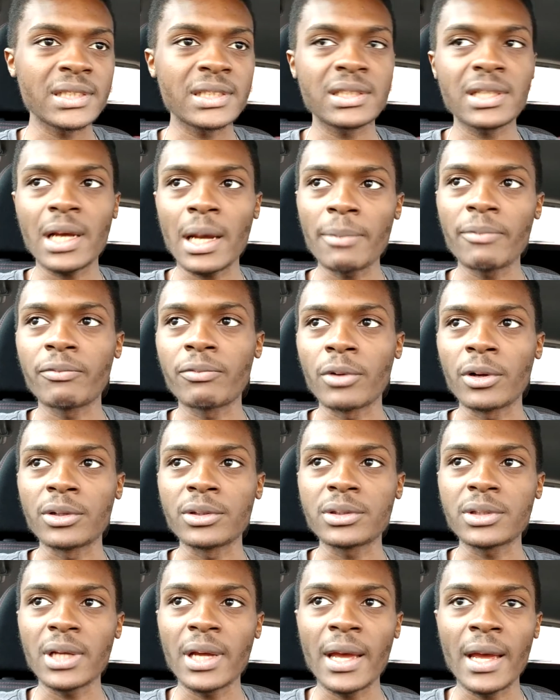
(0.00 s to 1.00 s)
discs up
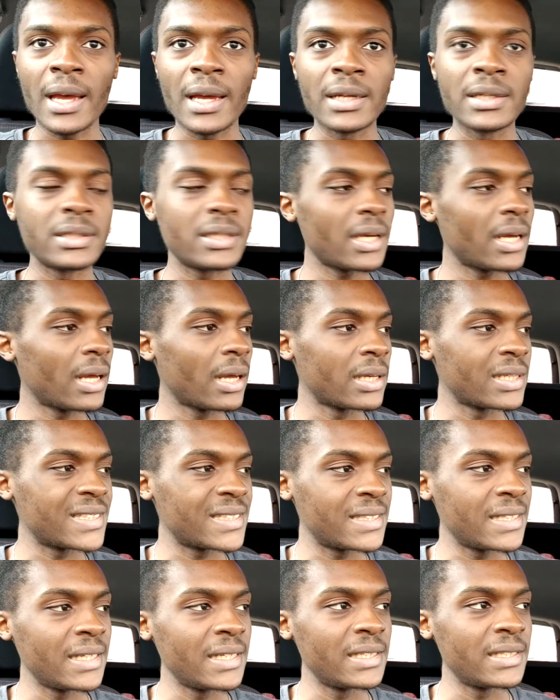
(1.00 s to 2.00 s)
front and a
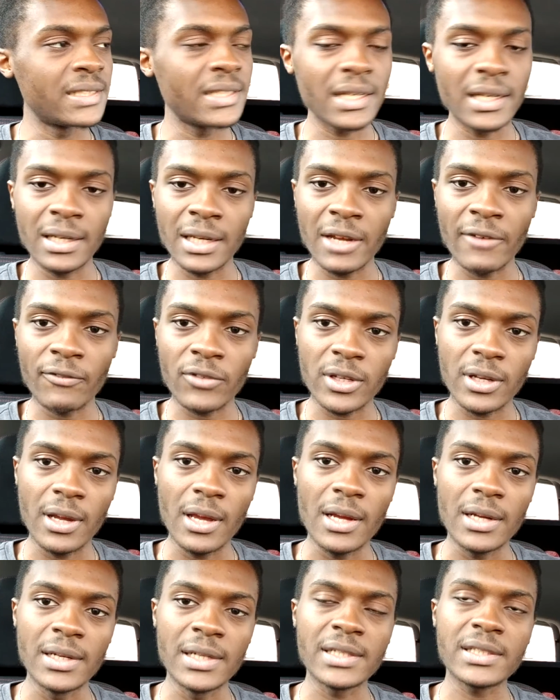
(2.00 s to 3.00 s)
seized left
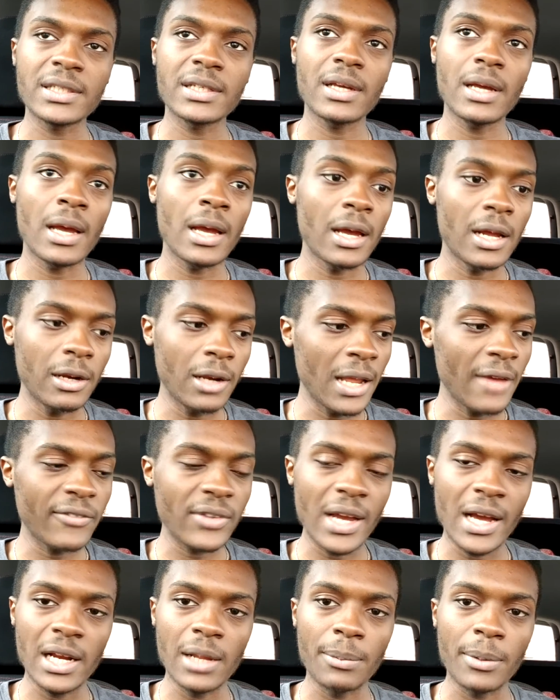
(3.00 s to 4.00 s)

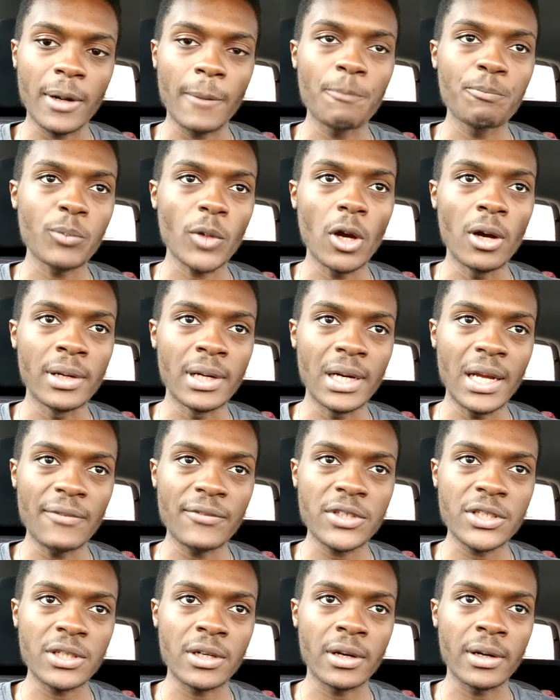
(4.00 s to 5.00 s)
left caliper on the
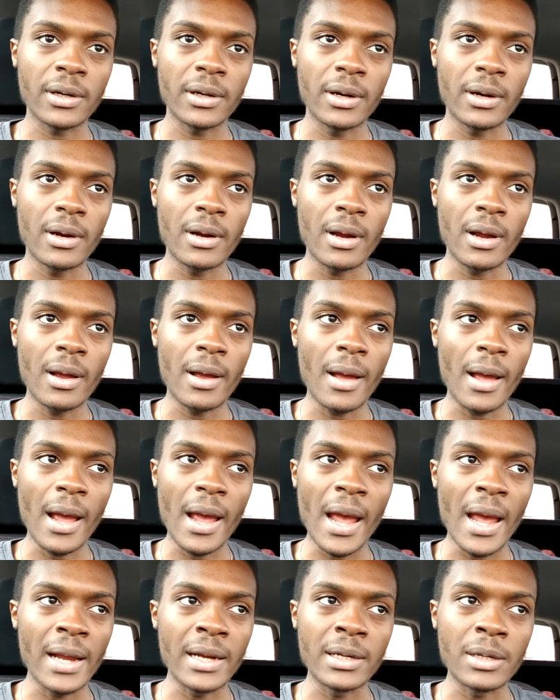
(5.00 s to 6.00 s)
left side,
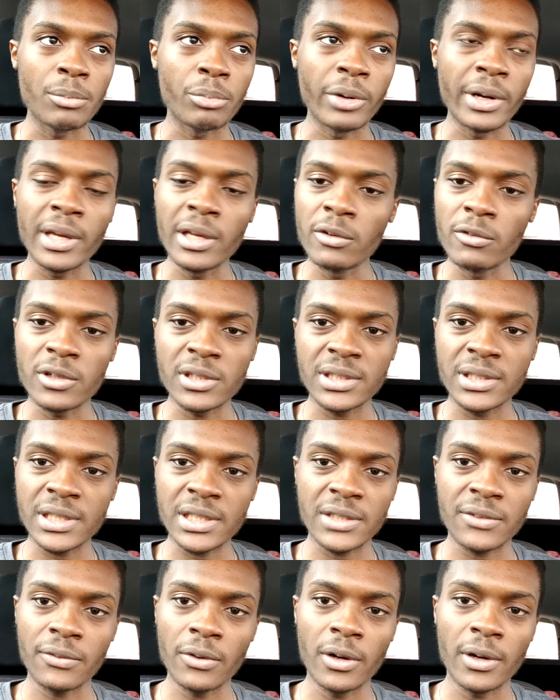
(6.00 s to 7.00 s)
and the braking was
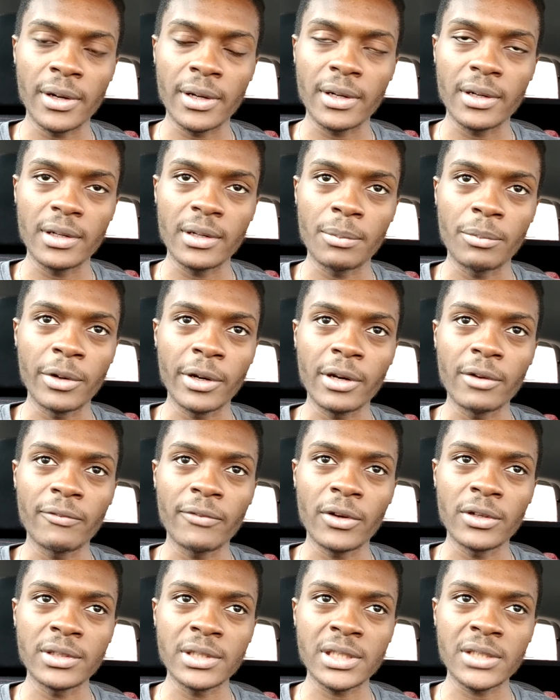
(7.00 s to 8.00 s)
just fine. The
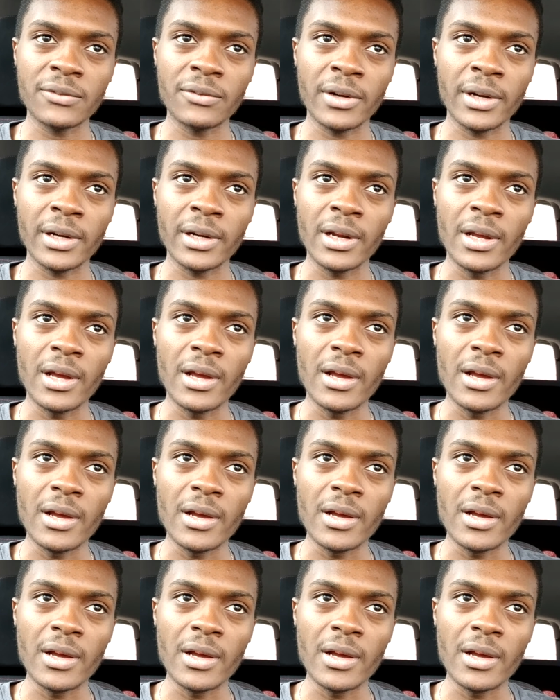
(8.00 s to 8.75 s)
braking felt just fine.